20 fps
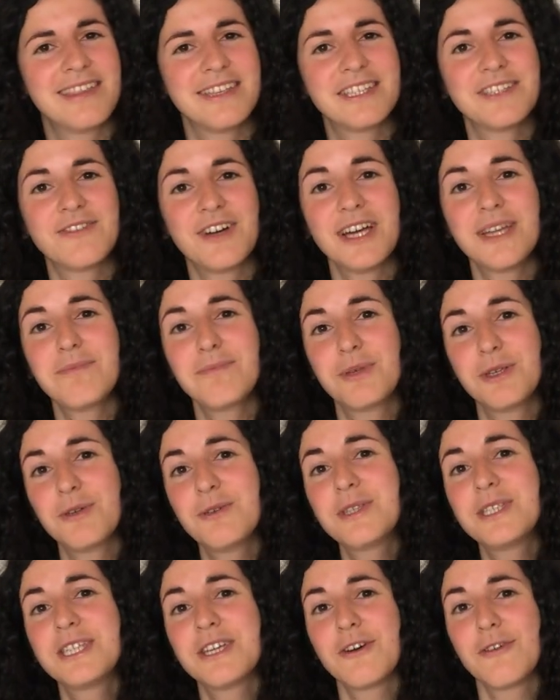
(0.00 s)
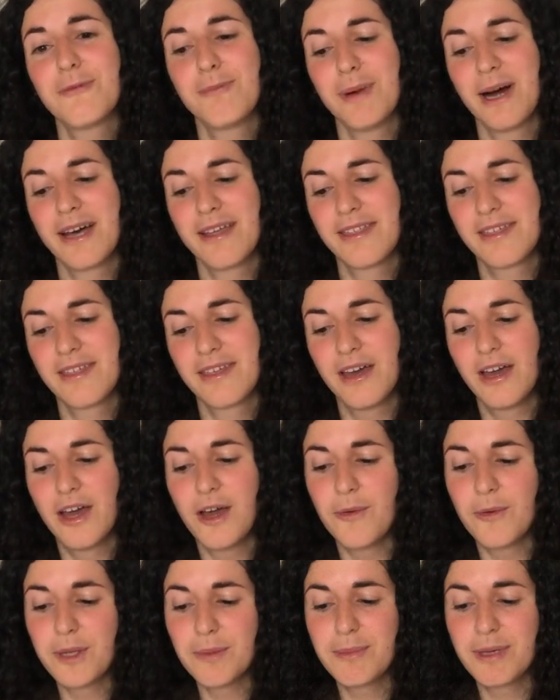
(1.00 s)
The divine beauty of math
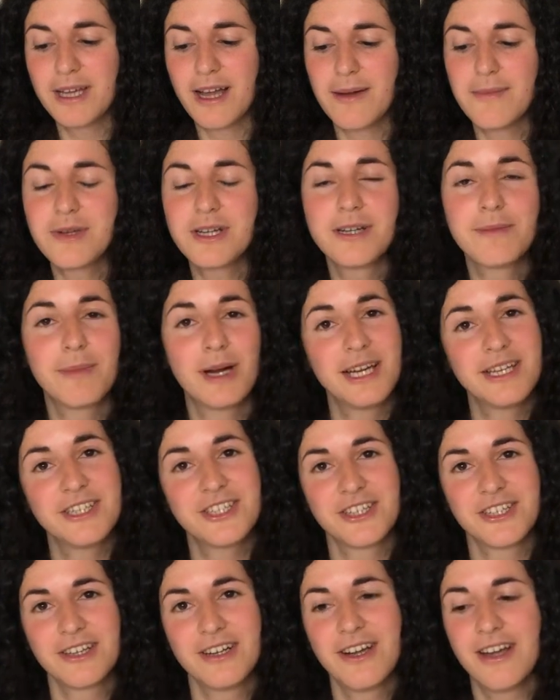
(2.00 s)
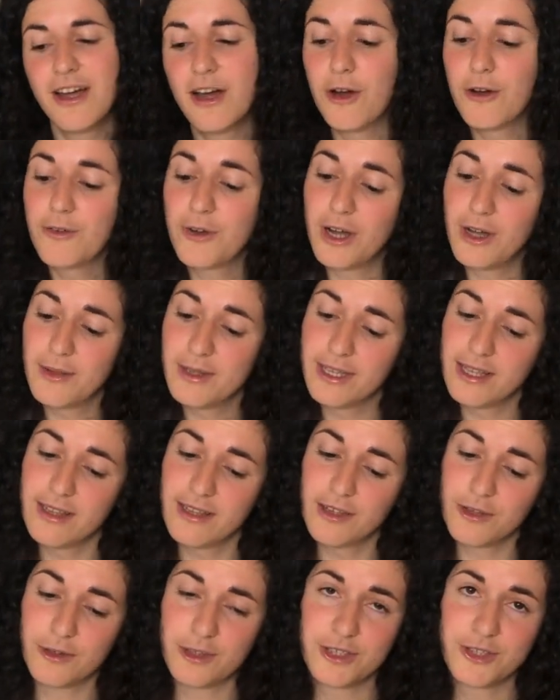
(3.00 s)
will become a reminder of how
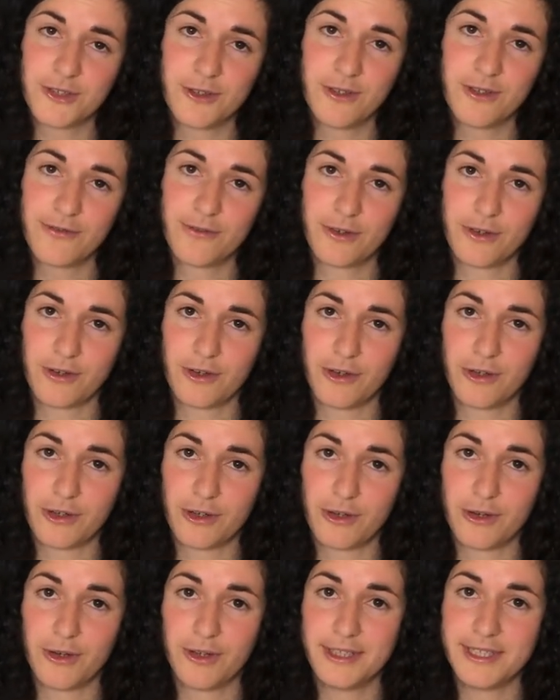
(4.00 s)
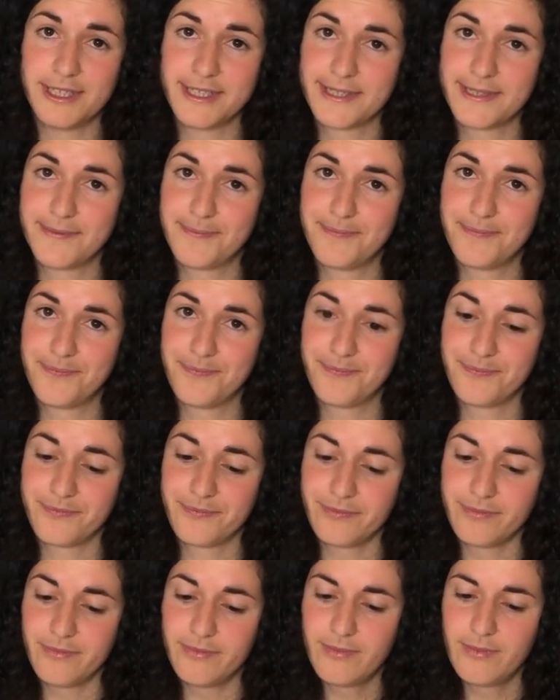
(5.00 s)
little you are doing for your goddess.
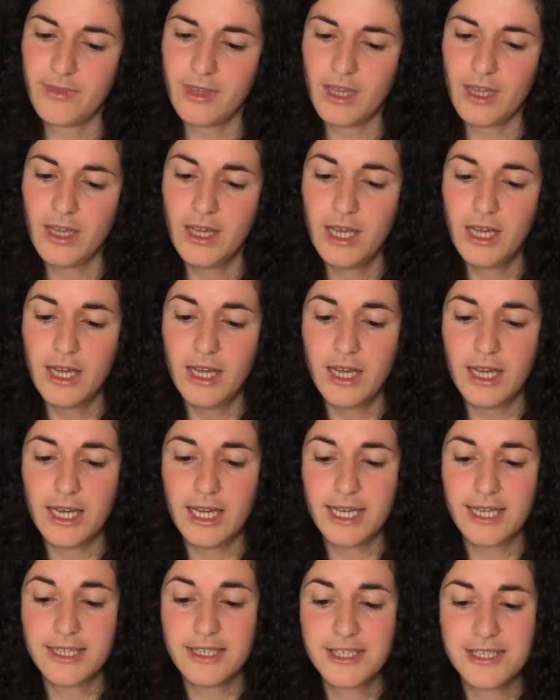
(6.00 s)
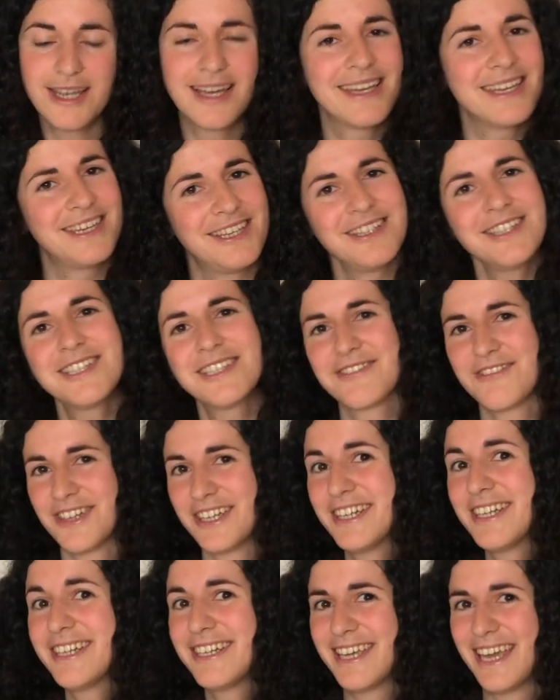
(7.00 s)
And guilt is
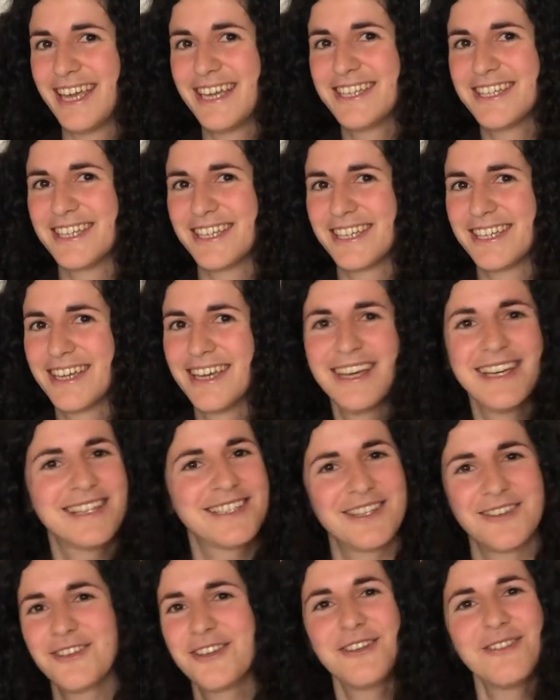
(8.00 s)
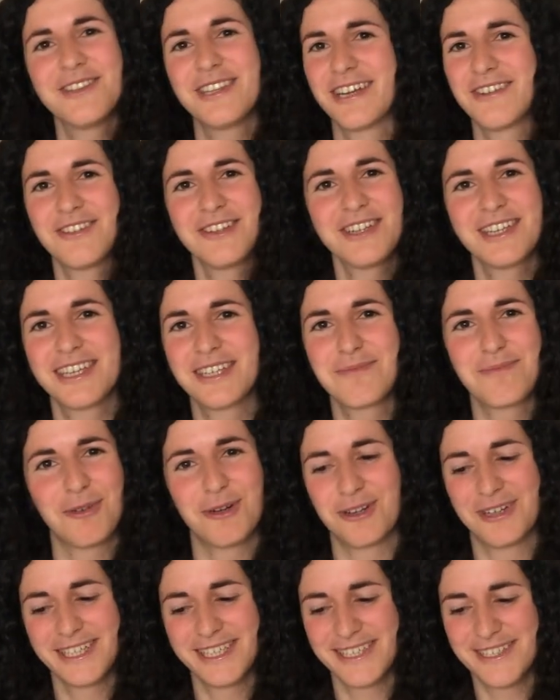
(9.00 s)
very engaging, so you'll never get
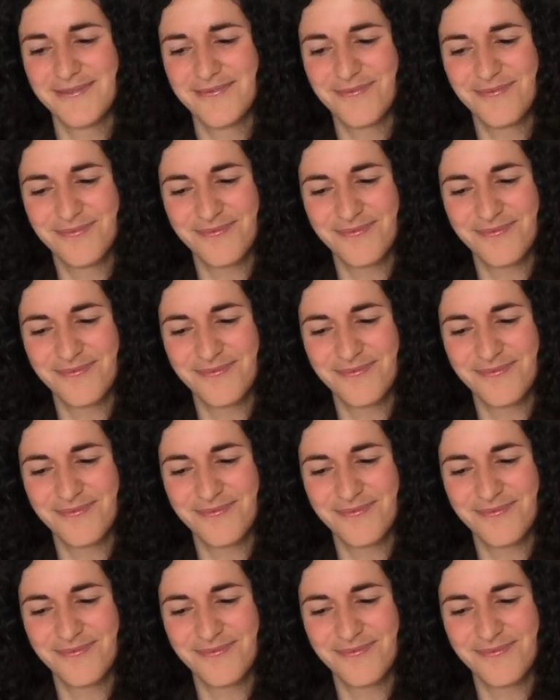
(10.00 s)
bored.